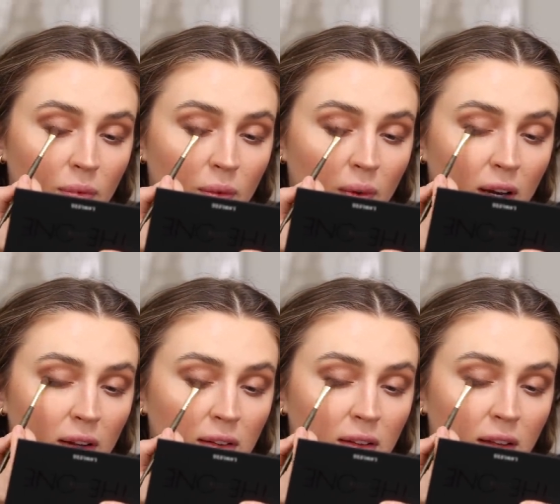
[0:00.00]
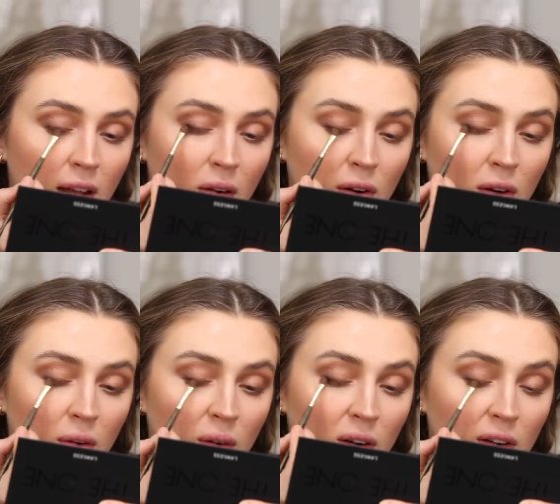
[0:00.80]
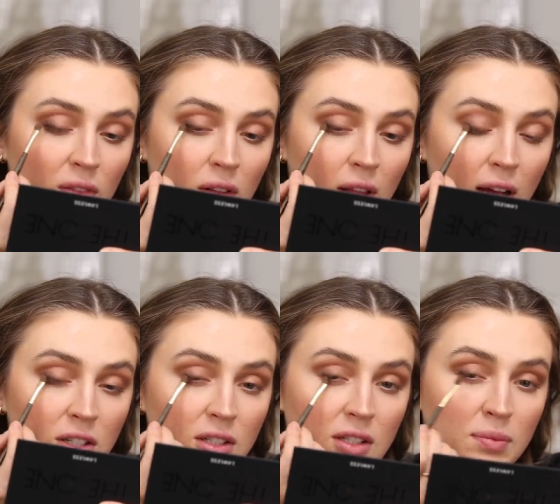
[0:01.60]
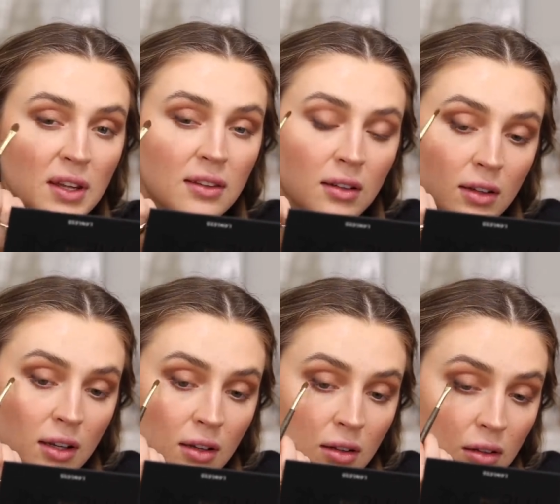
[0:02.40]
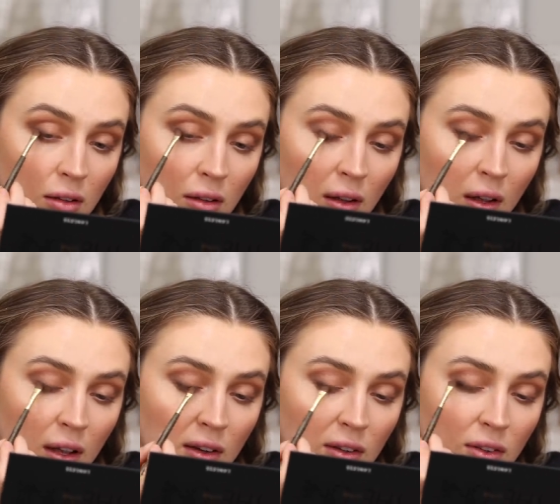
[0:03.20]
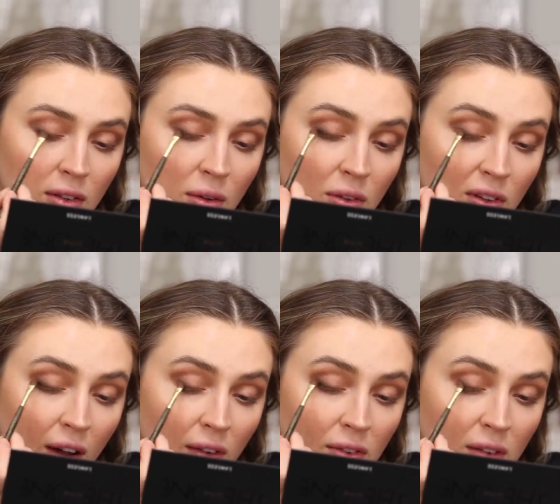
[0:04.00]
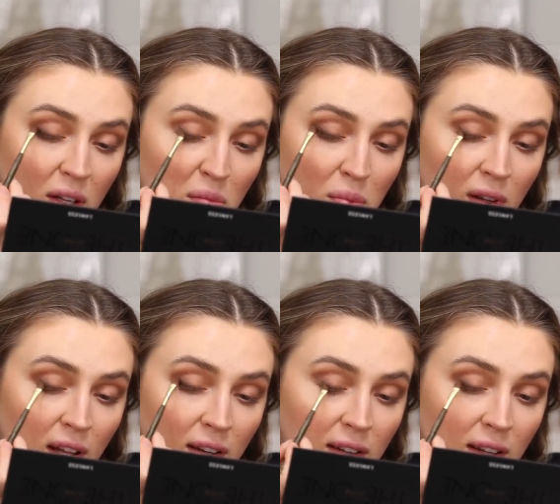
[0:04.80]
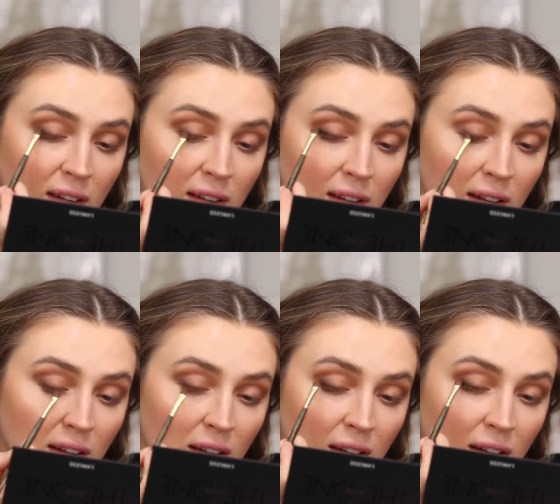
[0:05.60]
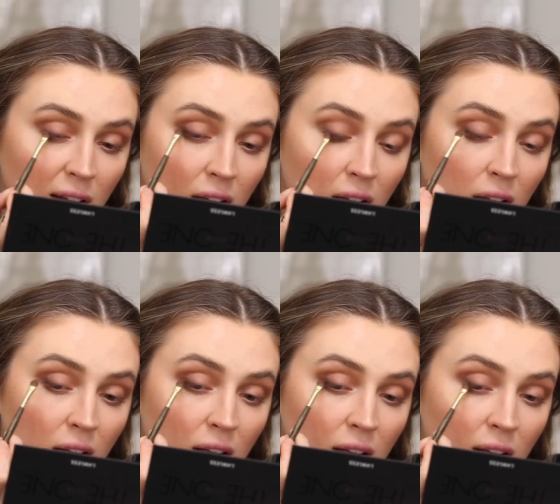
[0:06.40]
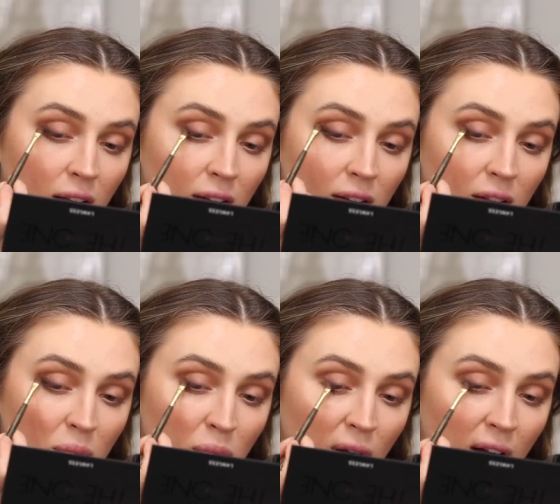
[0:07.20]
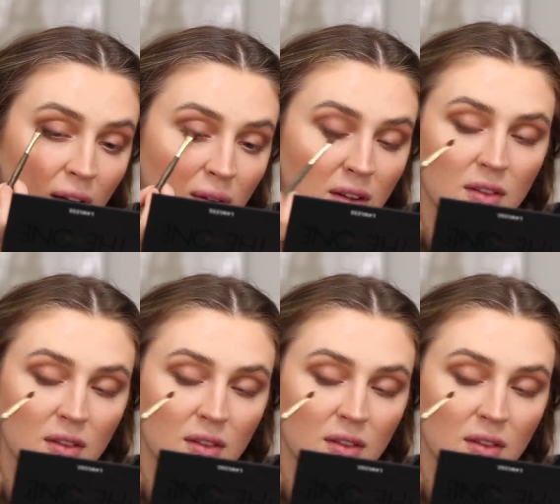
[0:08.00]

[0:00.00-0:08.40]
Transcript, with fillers: right into the outer corner of the lashes basically. And just so softly blend it into the brown.